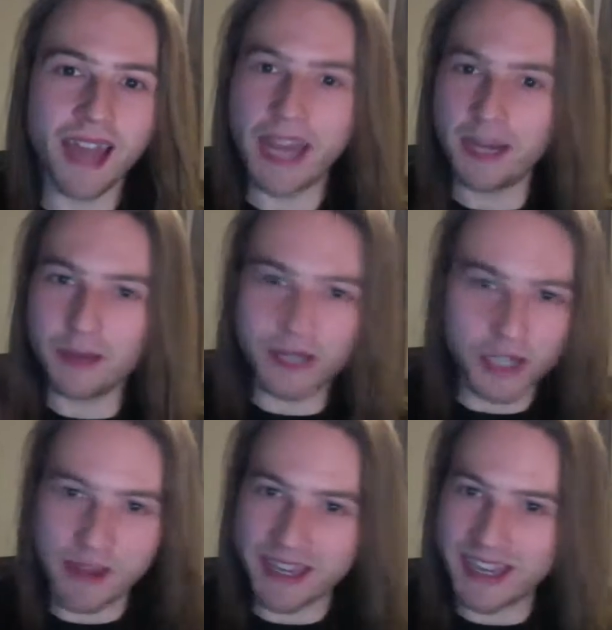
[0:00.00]
and I'm going to
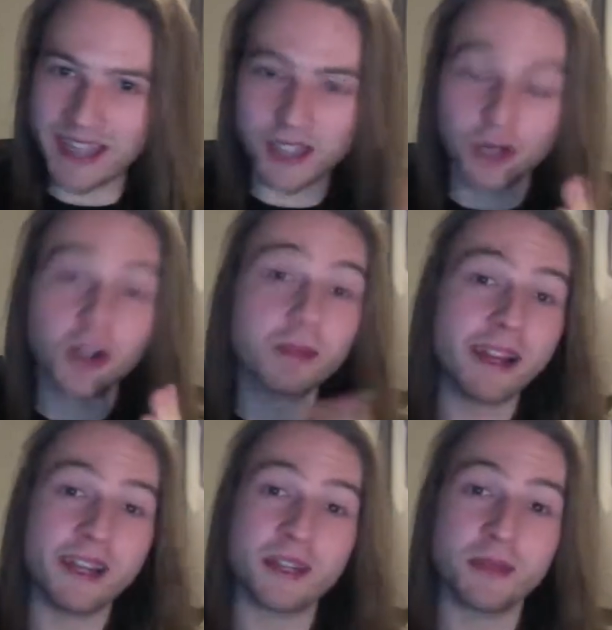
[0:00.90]
speculate and talk about
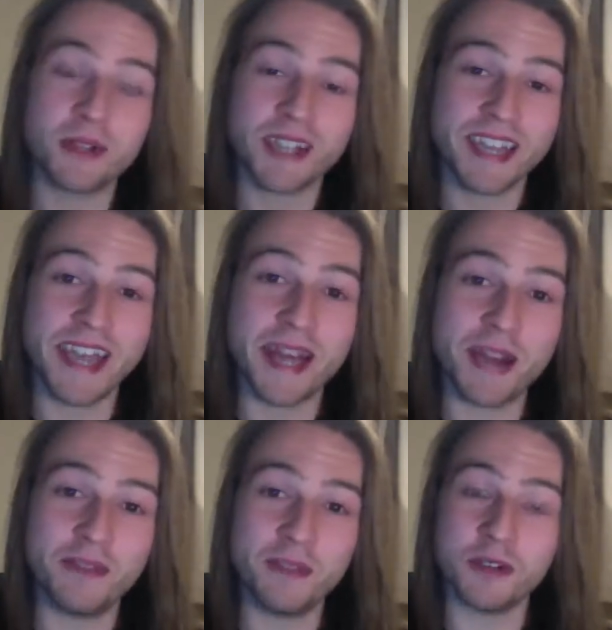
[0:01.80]
it as much as I can
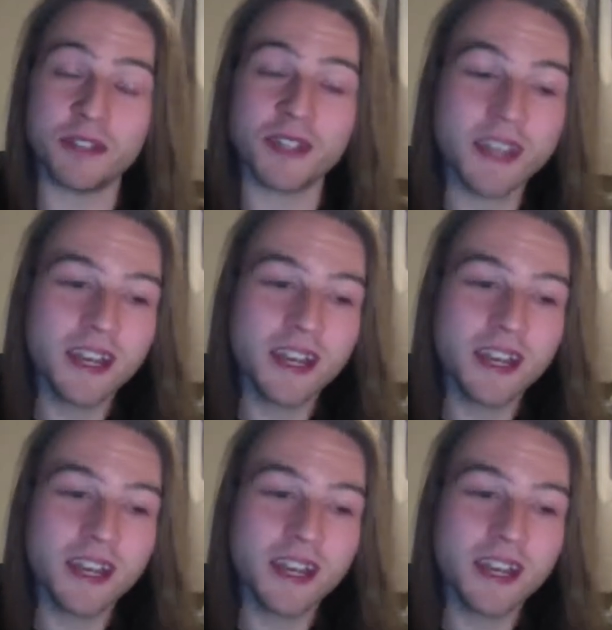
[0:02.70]
afterwards.